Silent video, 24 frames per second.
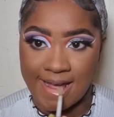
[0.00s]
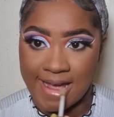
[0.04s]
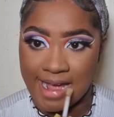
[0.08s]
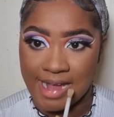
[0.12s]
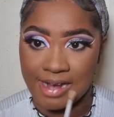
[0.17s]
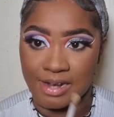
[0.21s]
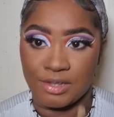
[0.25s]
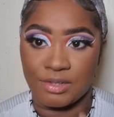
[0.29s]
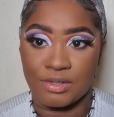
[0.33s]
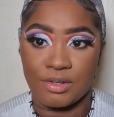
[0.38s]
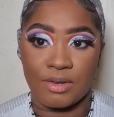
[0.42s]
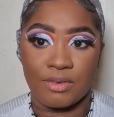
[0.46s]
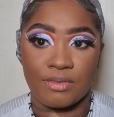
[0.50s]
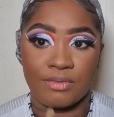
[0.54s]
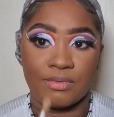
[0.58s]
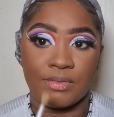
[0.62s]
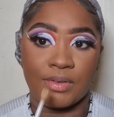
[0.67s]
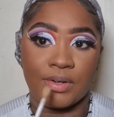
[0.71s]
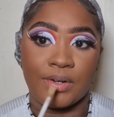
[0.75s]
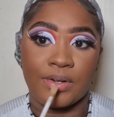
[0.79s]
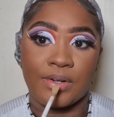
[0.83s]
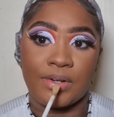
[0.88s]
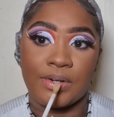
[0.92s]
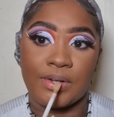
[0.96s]
these are
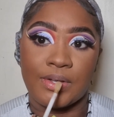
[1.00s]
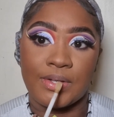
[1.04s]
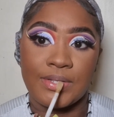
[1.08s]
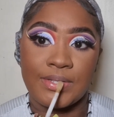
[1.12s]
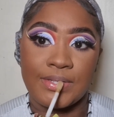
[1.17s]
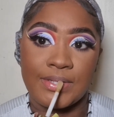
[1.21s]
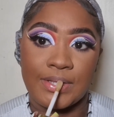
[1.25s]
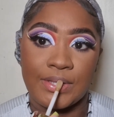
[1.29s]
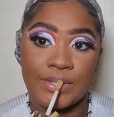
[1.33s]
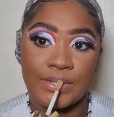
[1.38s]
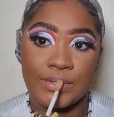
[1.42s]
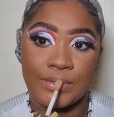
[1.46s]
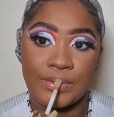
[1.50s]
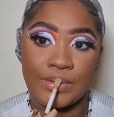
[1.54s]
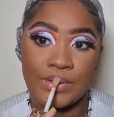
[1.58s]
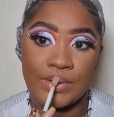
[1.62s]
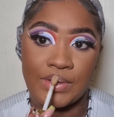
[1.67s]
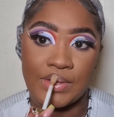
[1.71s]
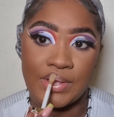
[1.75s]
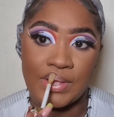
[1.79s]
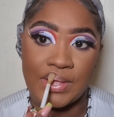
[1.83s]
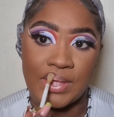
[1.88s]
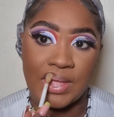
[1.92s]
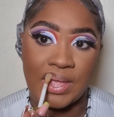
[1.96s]
very glossy as
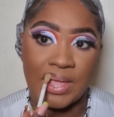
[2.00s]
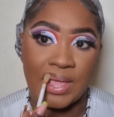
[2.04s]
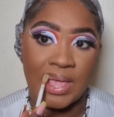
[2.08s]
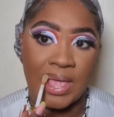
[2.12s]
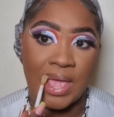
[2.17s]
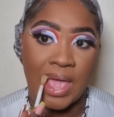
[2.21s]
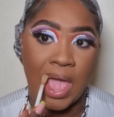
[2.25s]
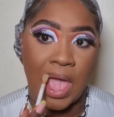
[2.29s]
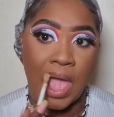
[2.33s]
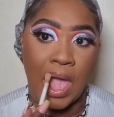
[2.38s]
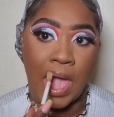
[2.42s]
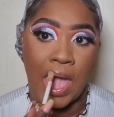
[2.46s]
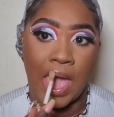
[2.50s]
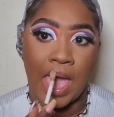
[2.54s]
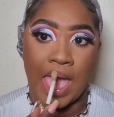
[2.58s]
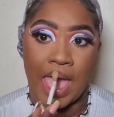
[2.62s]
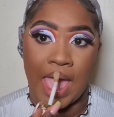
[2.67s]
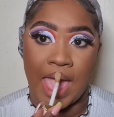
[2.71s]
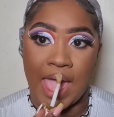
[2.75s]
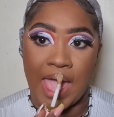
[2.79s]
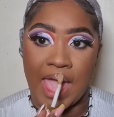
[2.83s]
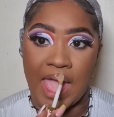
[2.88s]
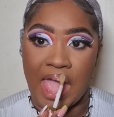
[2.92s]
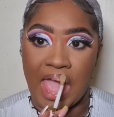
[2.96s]
well.
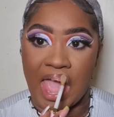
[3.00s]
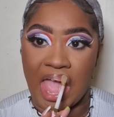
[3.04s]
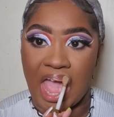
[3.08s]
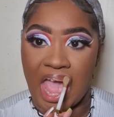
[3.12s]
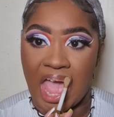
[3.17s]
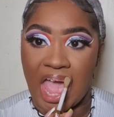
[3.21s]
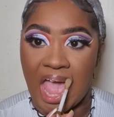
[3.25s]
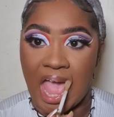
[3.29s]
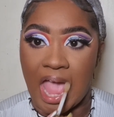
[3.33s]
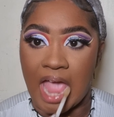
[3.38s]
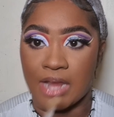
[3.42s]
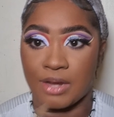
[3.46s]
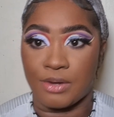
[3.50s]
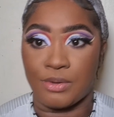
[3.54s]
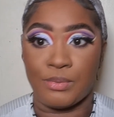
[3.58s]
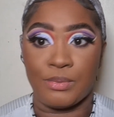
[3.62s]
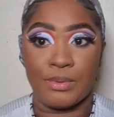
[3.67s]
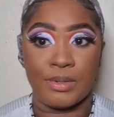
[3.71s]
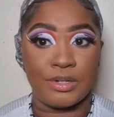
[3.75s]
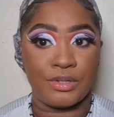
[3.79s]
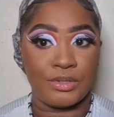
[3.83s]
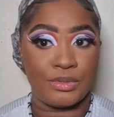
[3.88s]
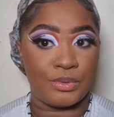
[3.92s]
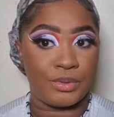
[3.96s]
I do
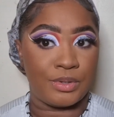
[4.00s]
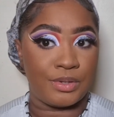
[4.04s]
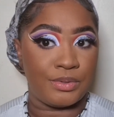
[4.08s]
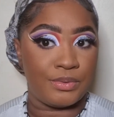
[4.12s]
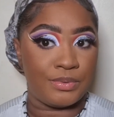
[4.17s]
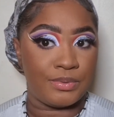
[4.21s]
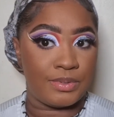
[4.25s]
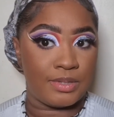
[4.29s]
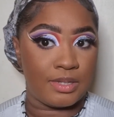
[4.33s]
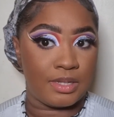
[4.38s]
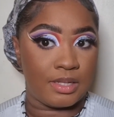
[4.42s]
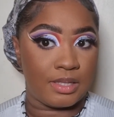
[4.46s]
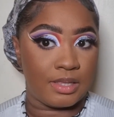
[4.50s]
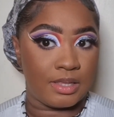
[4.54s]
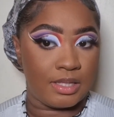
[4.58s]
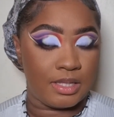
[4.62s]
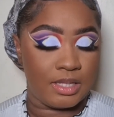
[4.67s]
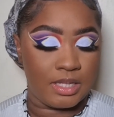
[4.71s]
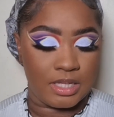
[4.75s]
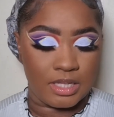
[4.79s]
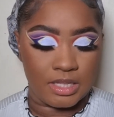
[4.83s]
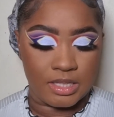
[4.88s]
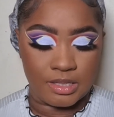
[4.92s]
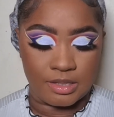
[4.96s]
enjoy using
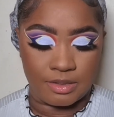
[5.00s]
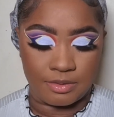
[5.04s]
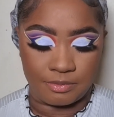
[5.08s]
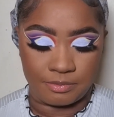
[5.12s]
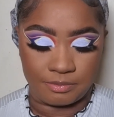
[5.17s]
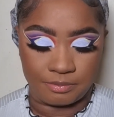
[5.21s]
these.